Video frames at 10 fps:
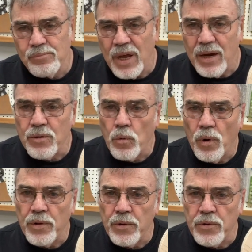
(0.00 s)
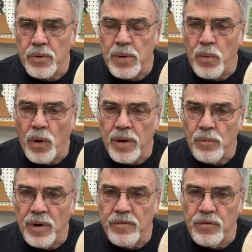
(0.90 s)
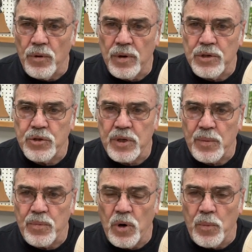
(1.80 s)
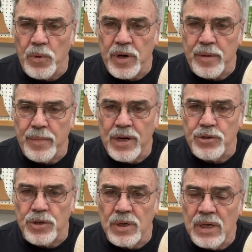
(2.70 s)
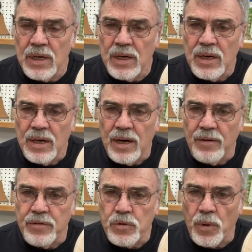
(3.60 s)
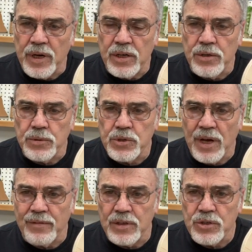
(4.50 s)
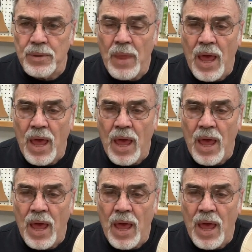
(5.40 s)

and whether 3.14 is the appropriate measure of 22 sevenths.